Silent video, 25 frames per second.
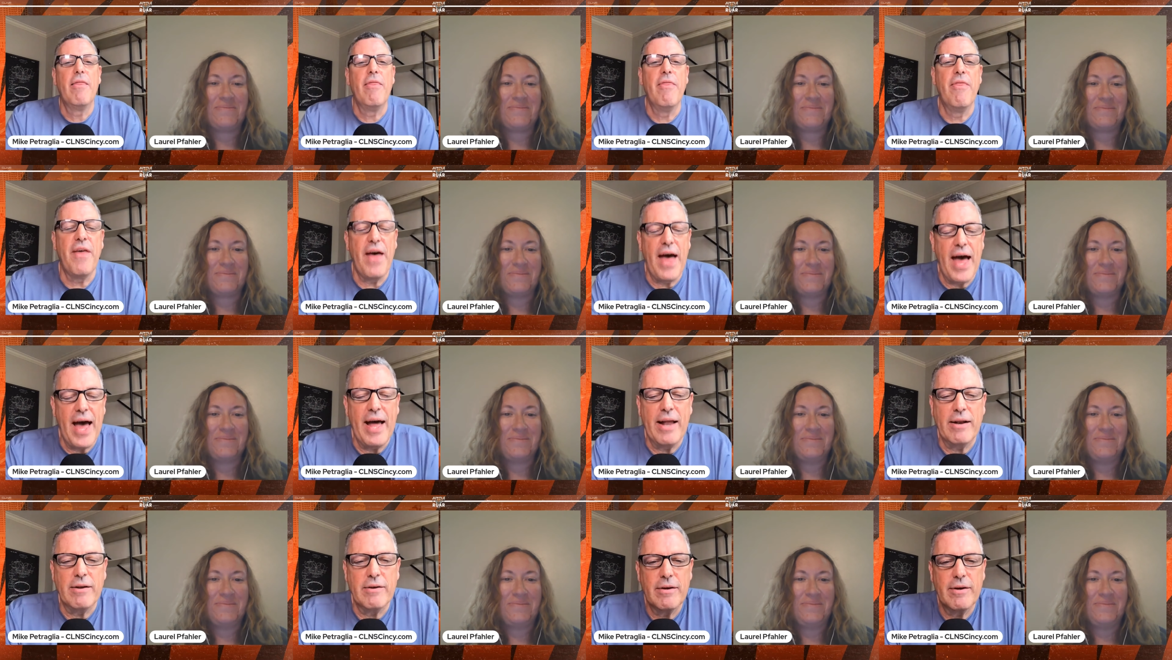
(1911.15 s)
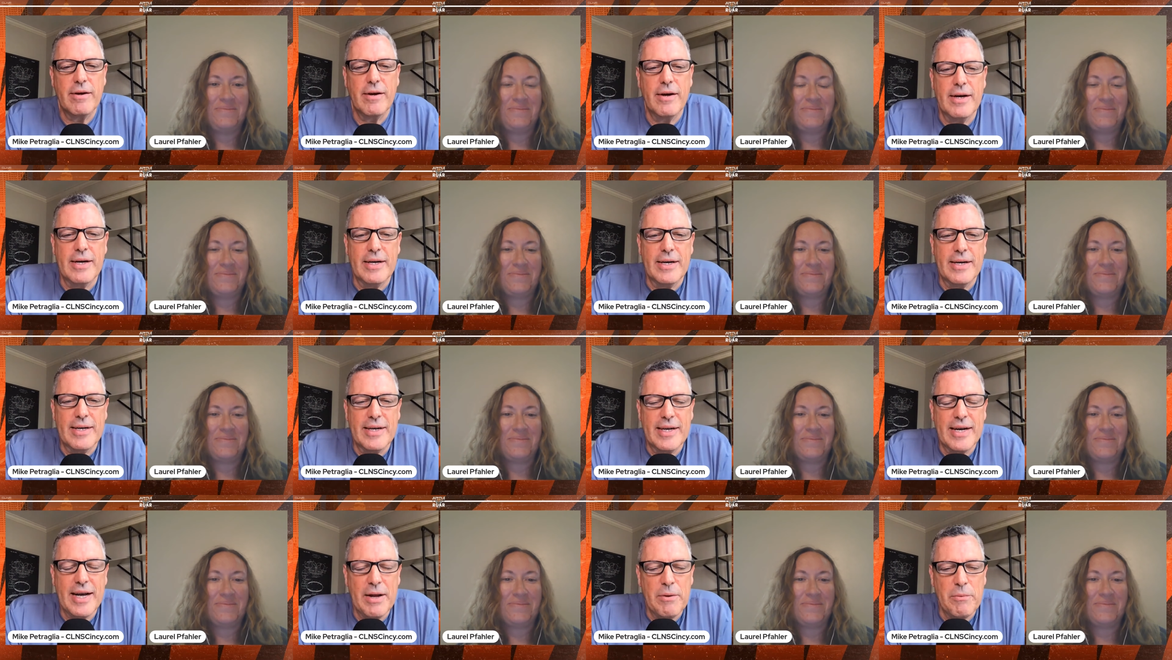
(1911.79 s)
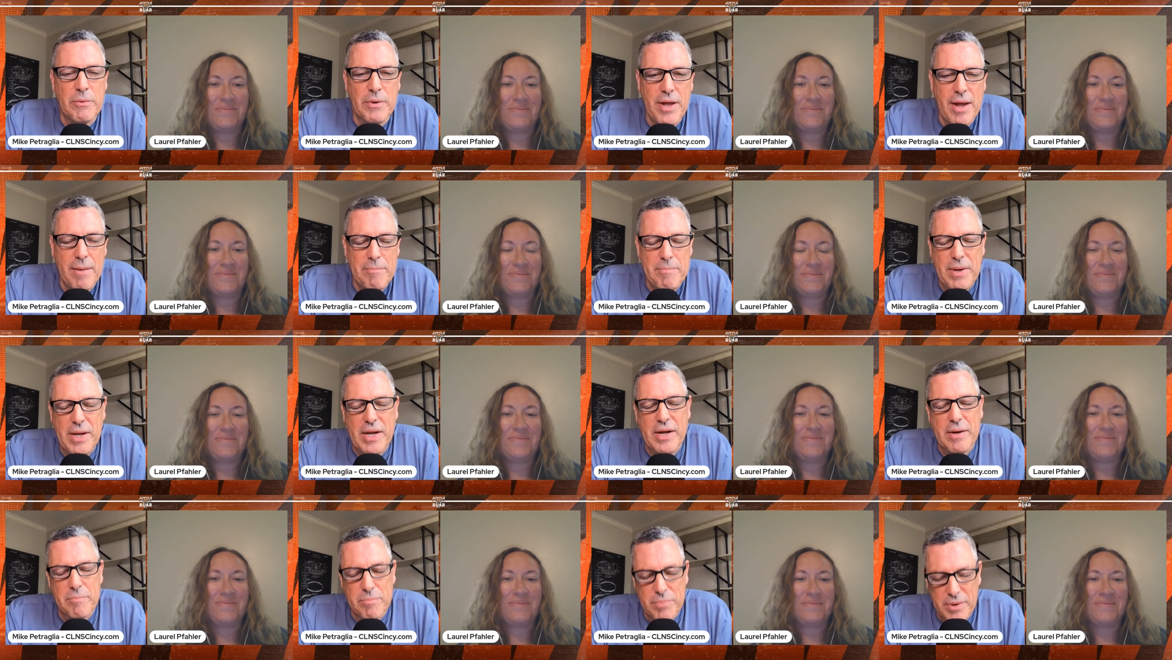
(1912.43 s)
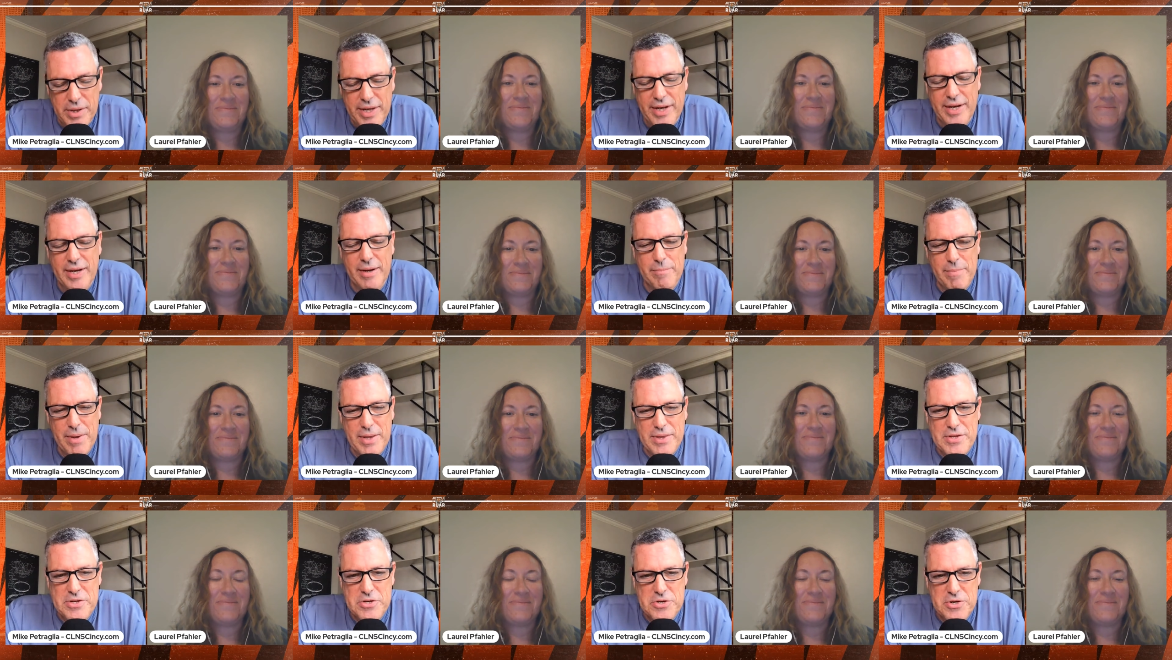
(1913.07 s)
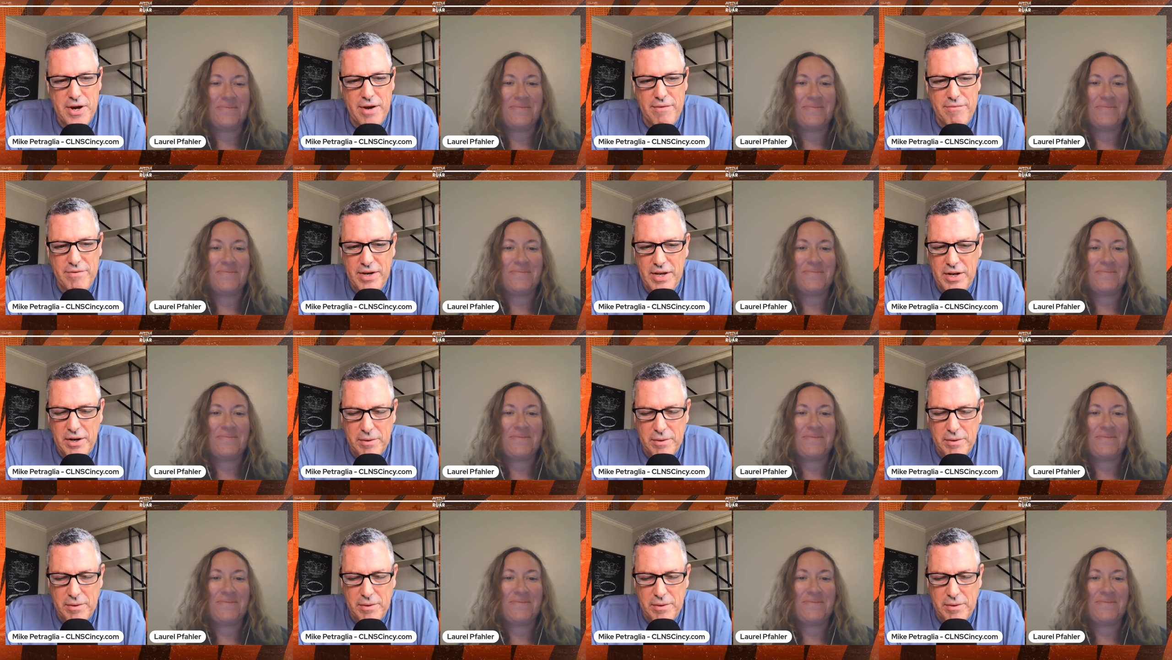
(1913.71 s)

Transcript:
Speaker 1: that uh, I will not be complaining about the traffic.